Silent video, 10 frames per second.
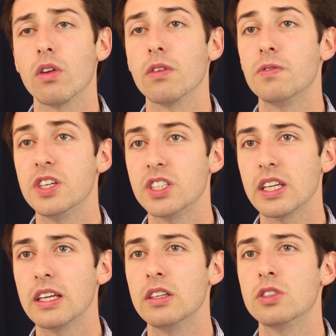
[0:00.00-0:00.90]
the
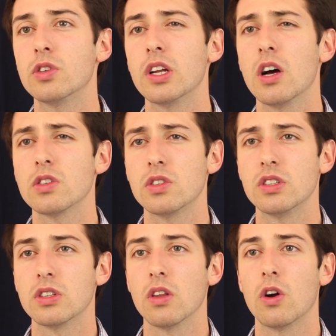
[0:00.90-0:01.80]
fishing industry, and also
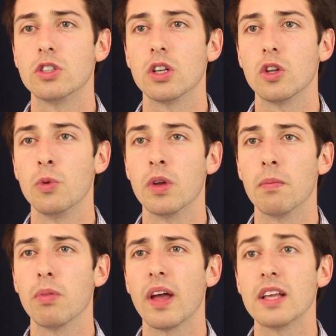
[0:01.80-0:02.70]
there's a large
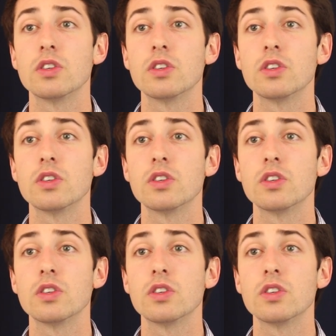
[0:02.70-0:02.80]
aluminum plant.